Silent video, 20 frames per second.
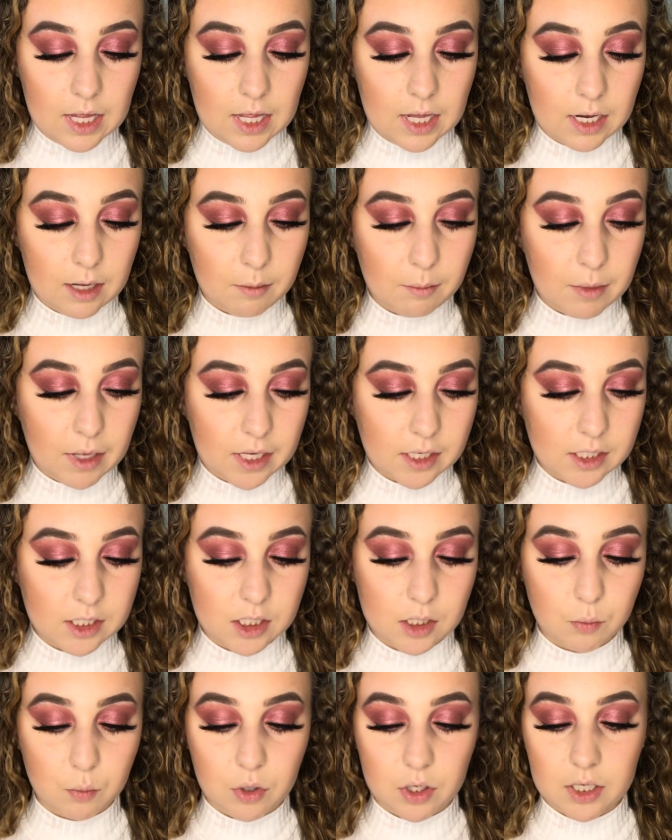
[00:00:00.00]

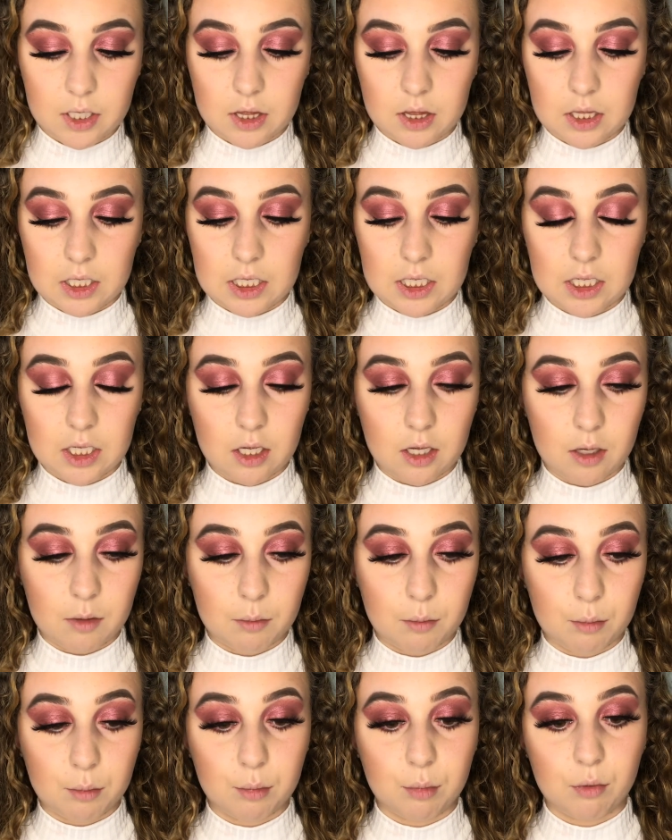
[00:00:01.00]
LMX, the one in the
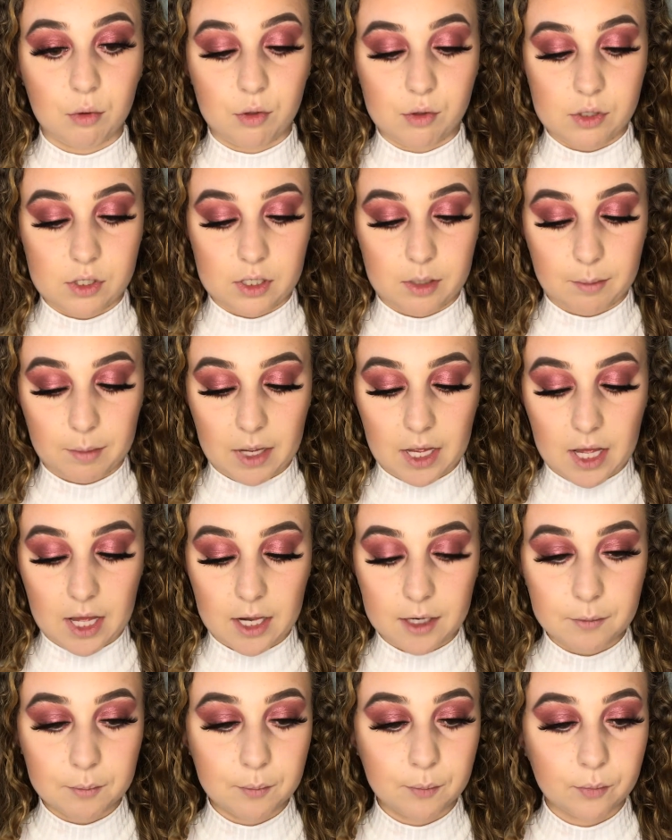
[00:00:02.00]
um, bronzer
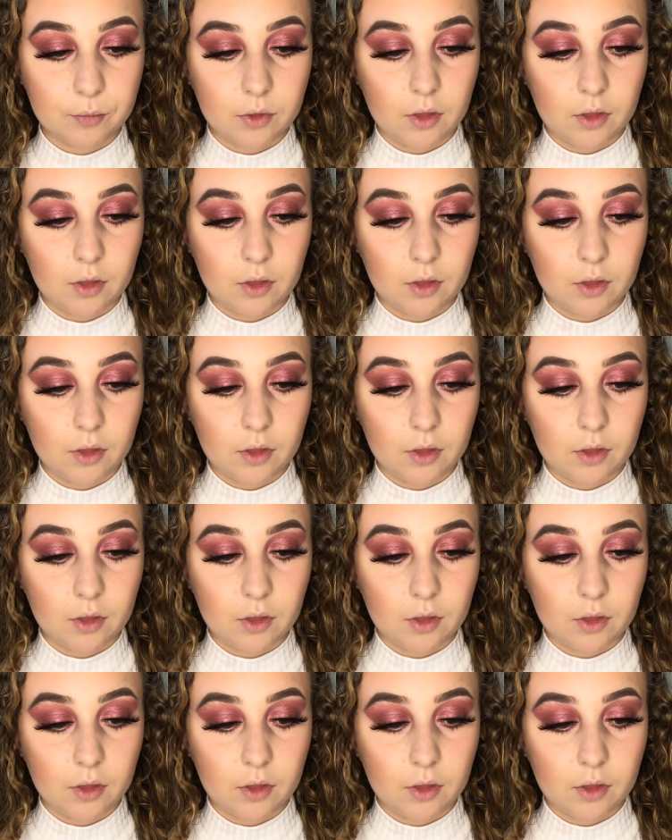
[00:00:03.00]
pan.